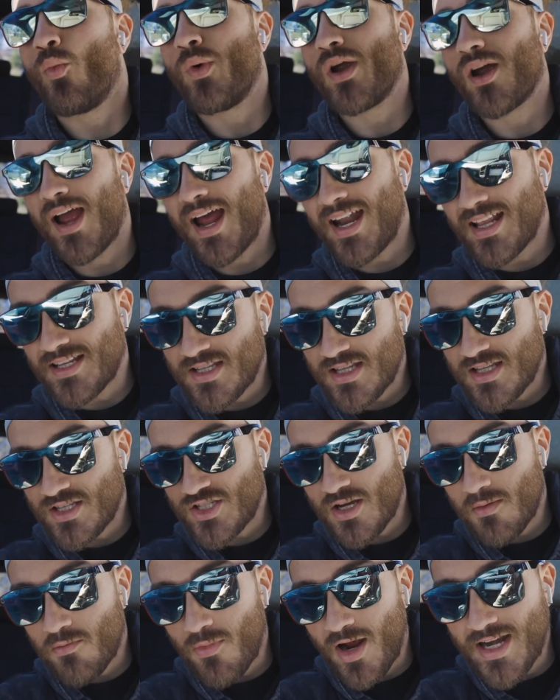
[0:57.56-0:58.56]
We are headed to the
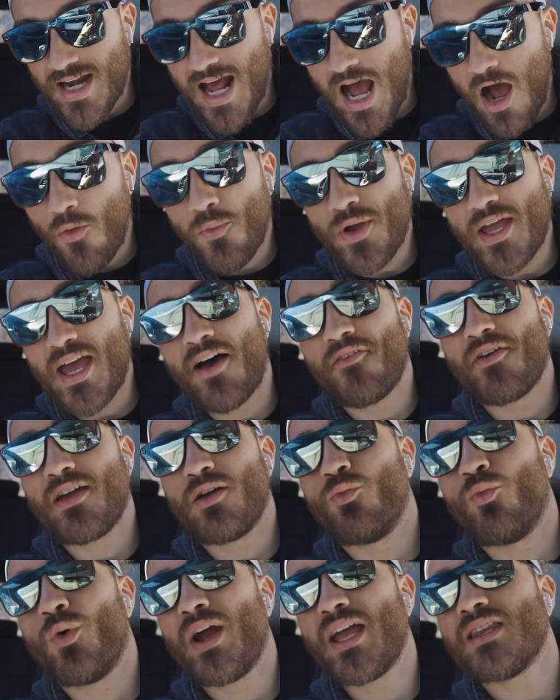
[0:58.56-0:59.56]
gym right now. We have
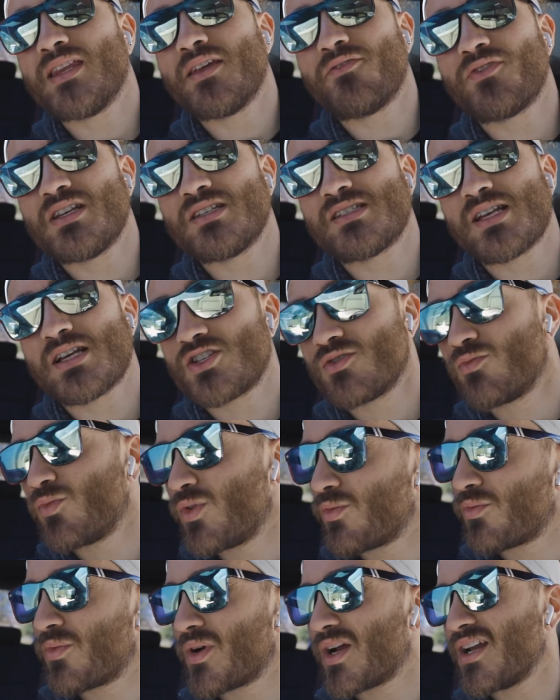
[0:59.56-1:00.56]
a weightlifting session.
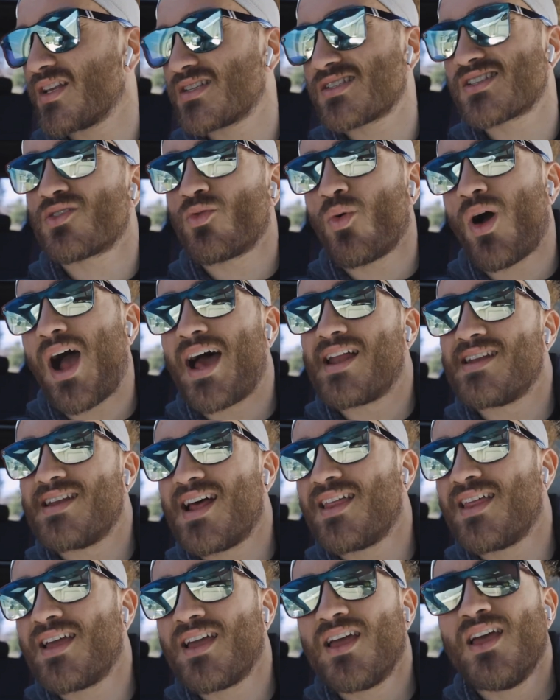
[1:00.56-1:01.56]
We're gonna squat.
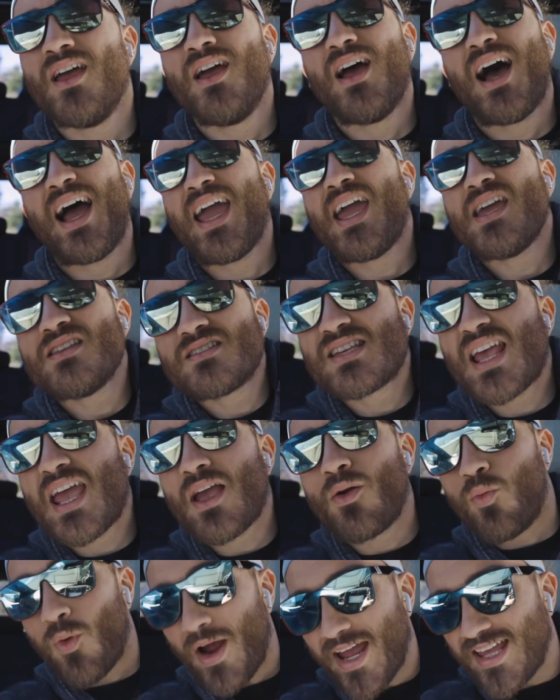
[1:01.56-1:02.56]
Now, I hate
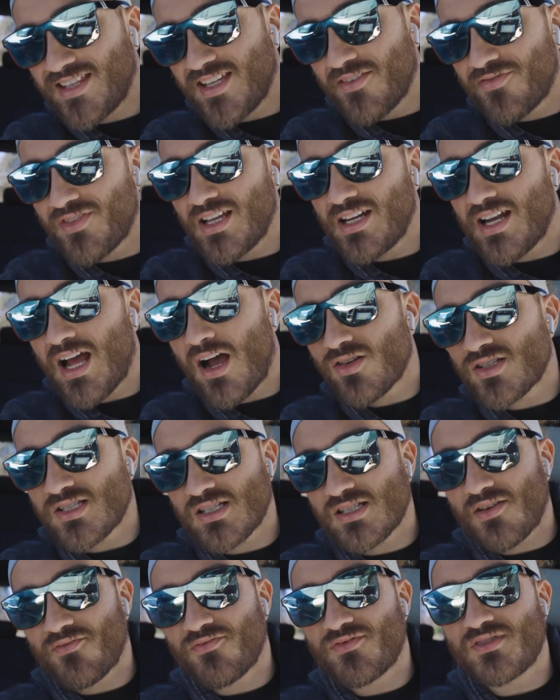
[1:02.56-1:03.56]
saying weightlifting now
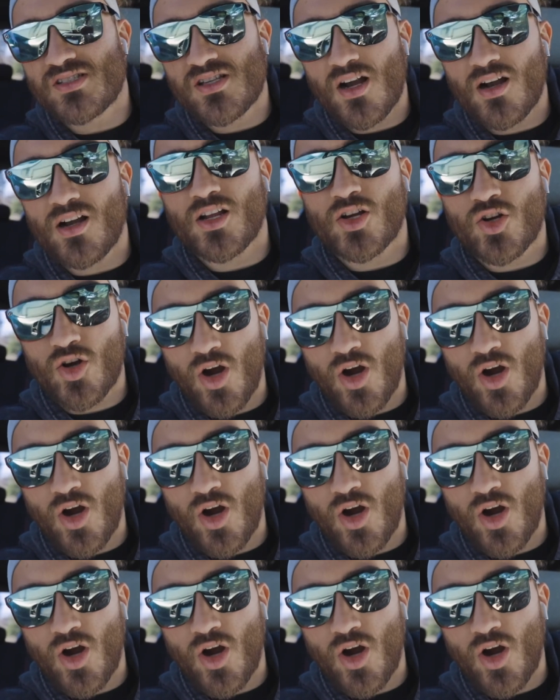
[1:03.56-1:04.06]
since I've started